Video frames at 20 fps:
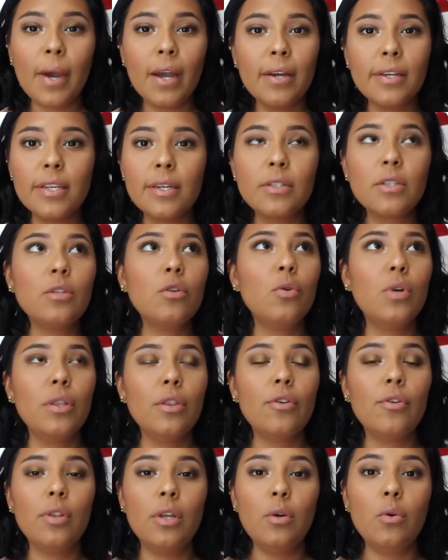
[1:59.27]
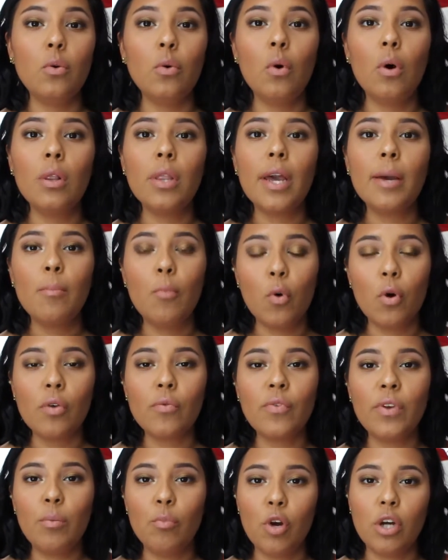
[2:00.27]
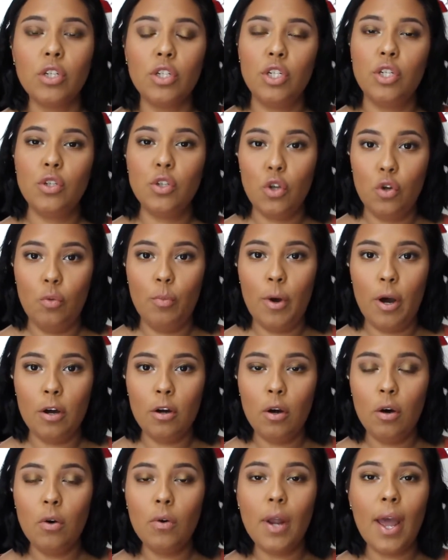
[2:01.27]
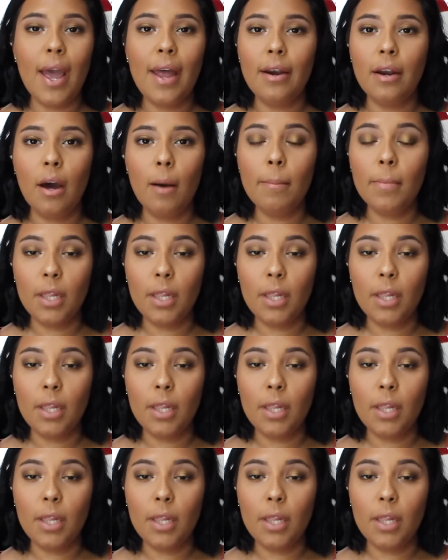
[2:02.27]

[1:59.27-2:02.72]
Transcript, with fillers: I, you can literally Google like Morphe brushes coupon code and a